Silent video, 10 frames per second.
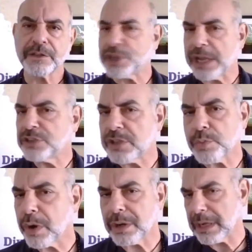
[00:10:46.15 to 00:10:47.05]
change
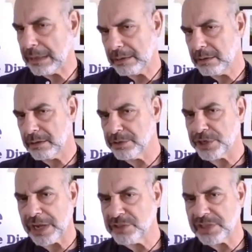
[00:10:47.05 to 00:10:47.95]
the wording,
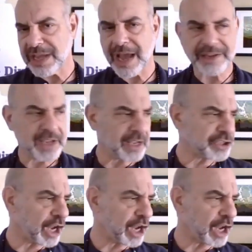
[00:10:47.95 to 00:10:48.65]
change the idea,